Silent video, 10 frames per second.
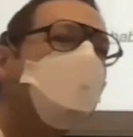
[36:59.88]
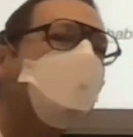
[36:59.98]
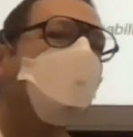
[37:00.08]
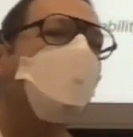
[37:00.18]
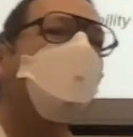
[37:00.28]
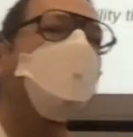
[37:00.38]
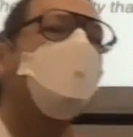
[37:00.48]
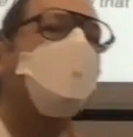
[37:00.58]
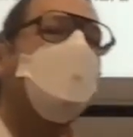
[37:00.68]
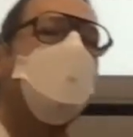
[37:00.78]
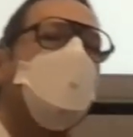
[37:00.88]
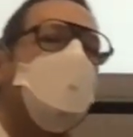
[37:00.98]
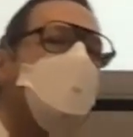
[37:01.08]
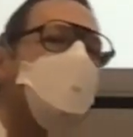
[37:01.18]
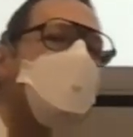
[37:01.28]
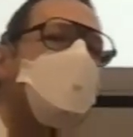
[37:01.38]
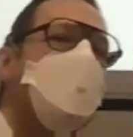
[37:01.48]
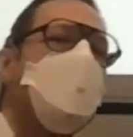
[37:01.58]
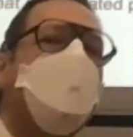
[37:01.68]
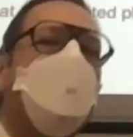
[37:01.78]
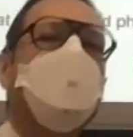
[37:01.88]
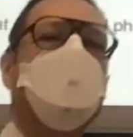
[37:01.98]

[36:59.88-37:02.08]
where we talked a little bit about